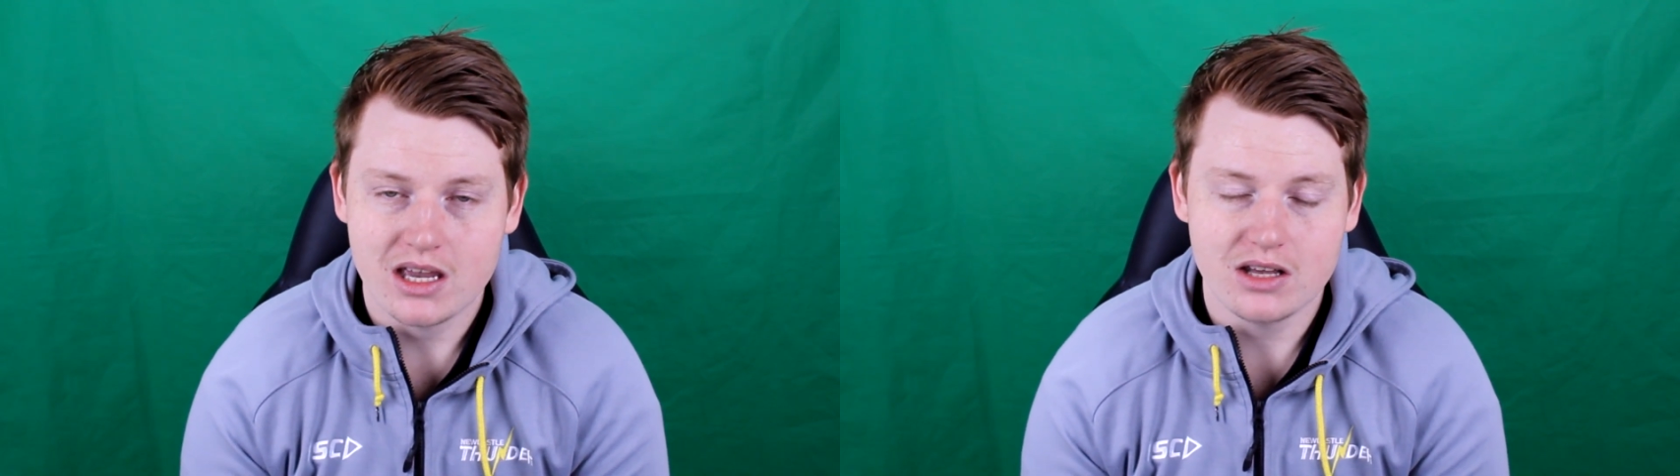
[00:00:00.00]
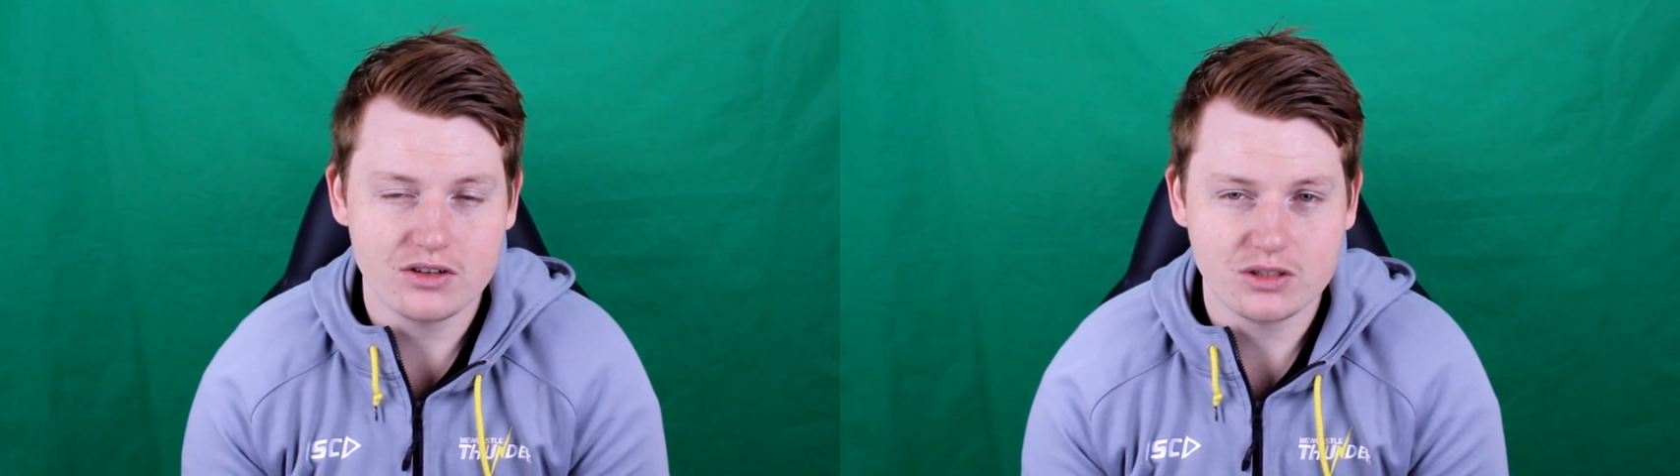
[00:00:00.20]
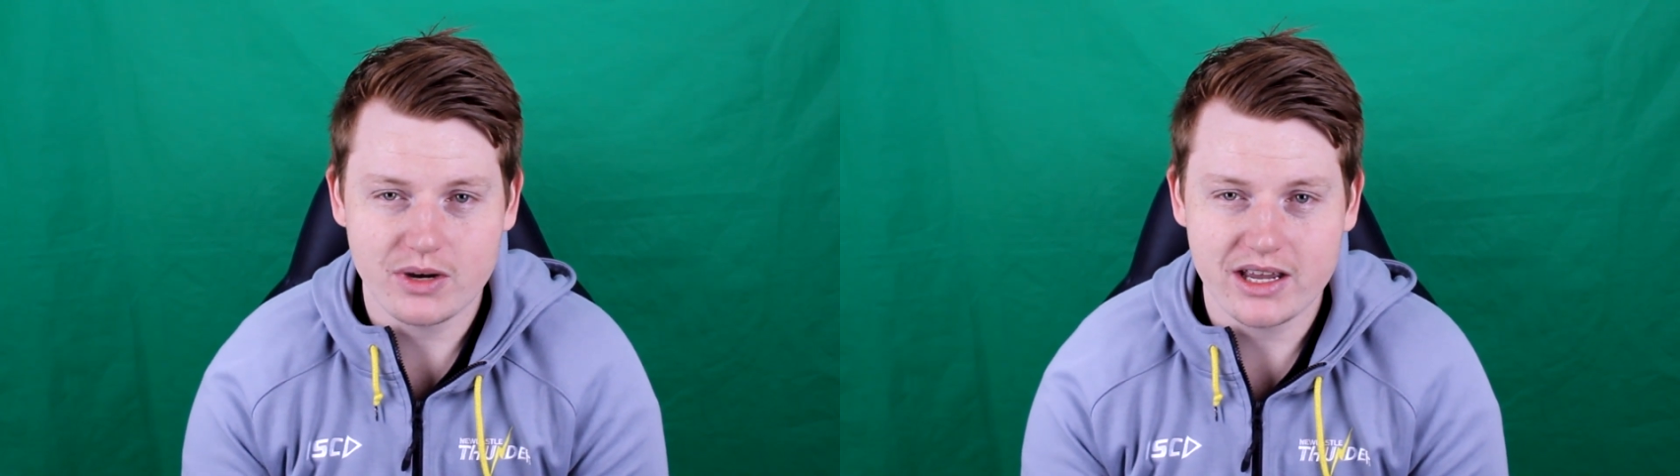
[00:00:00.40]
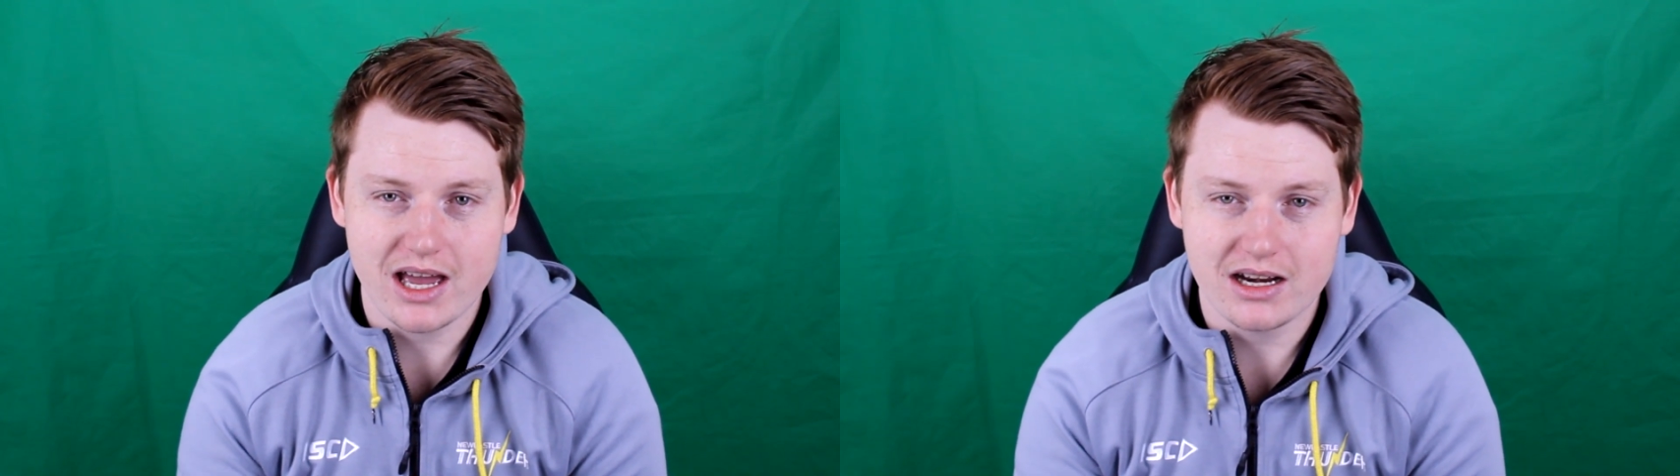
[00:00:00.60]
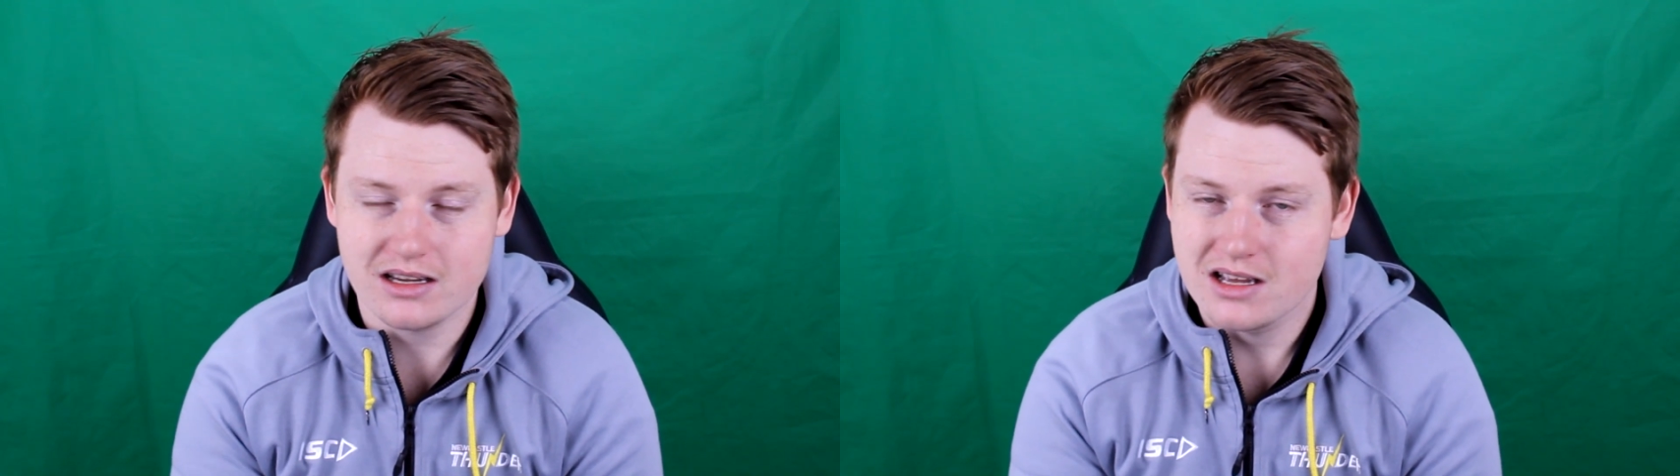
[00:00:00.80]
And also, while you're
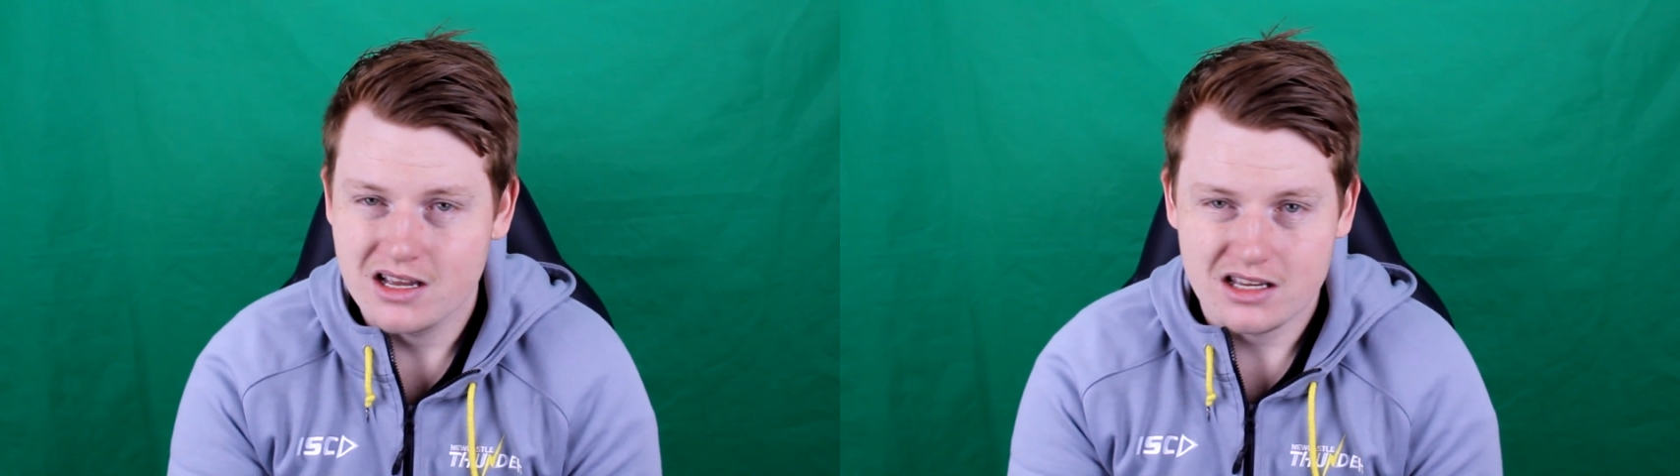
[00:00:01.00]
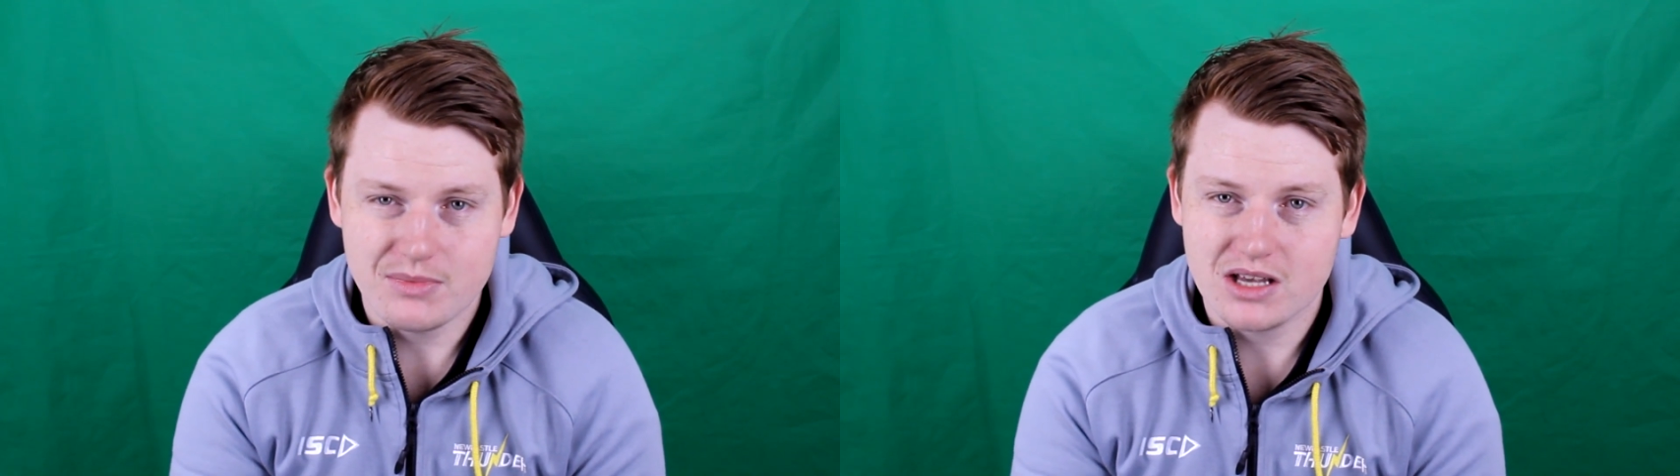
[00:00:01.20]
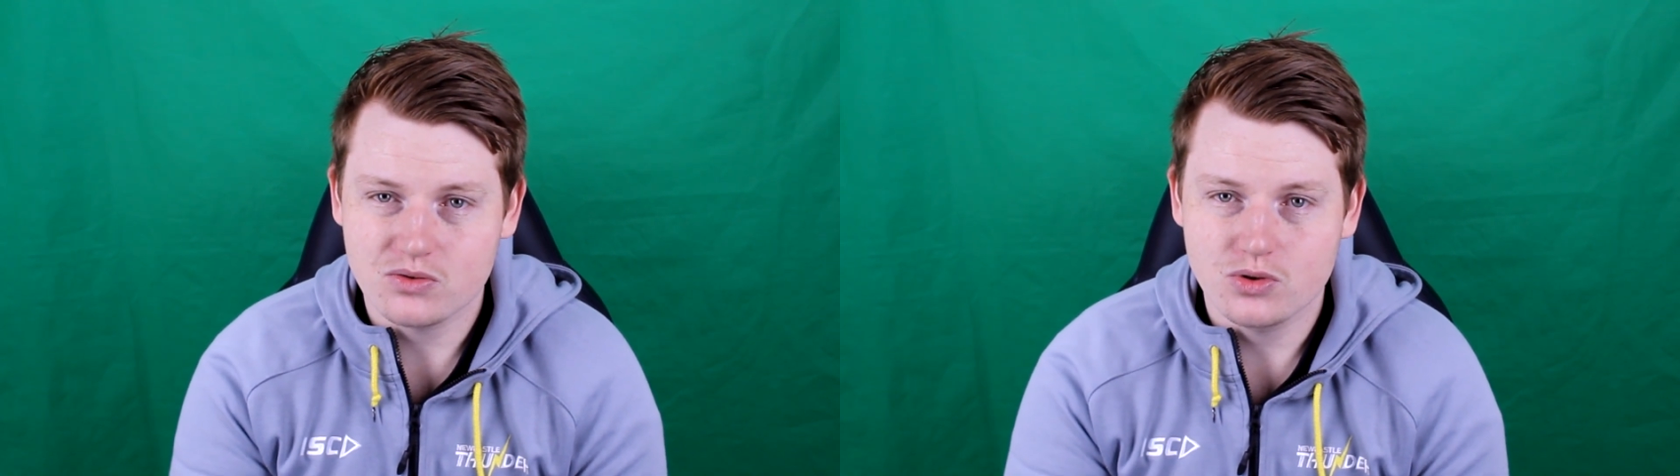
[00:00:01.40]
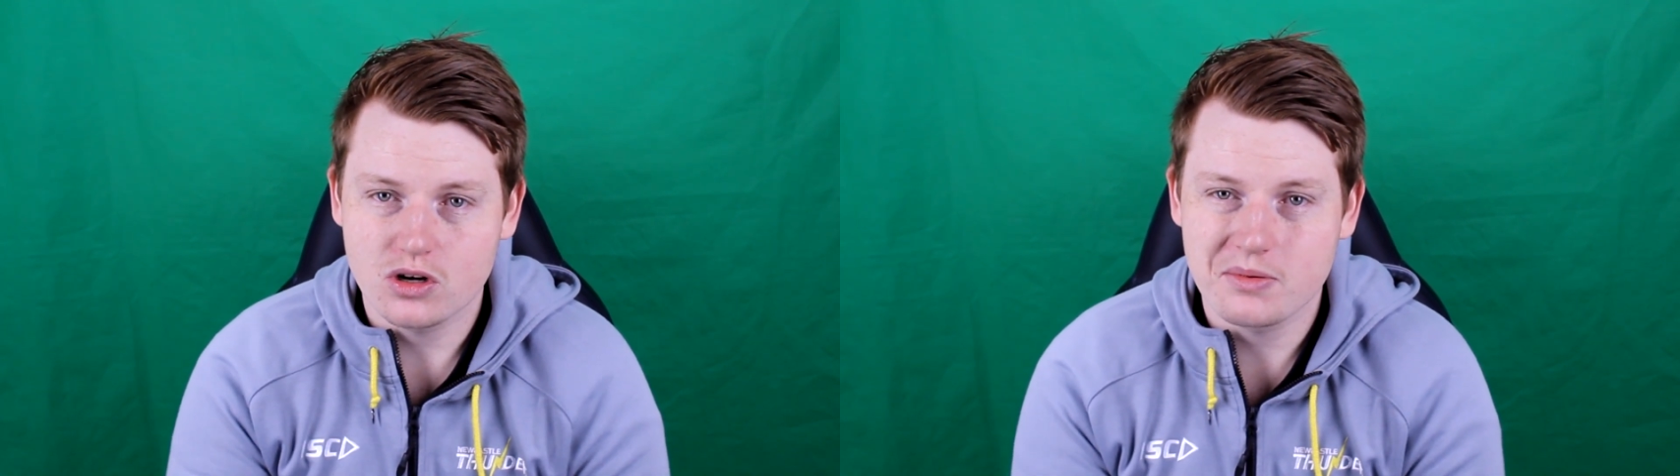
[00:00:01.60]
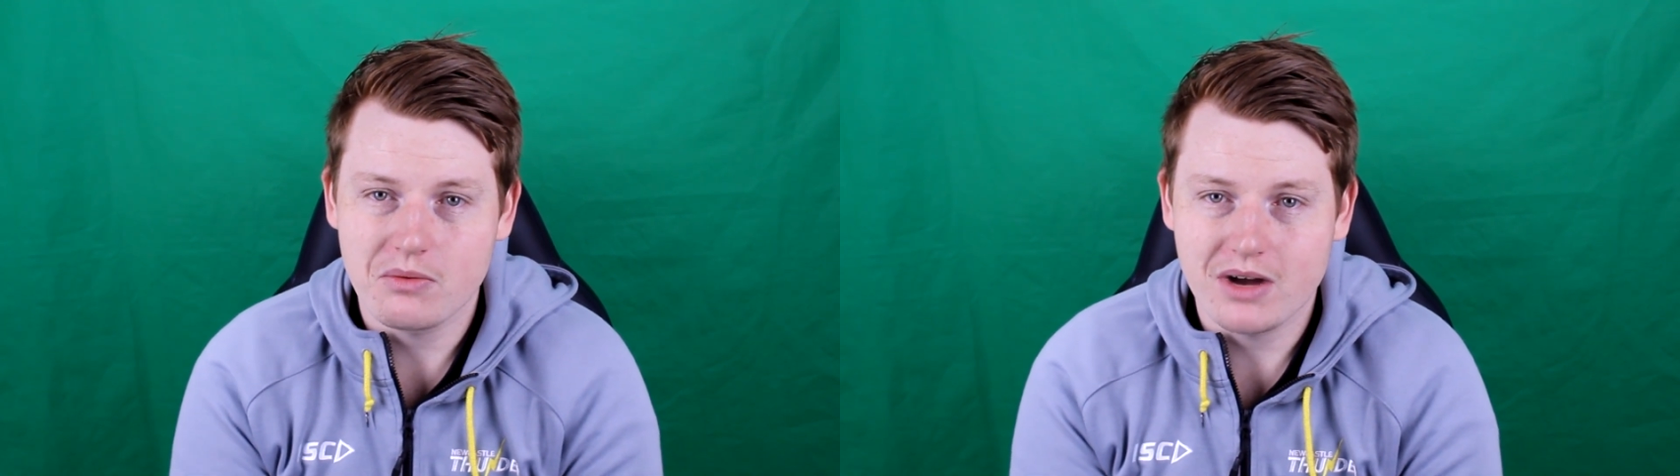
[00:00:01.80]
at it, you may as well talk about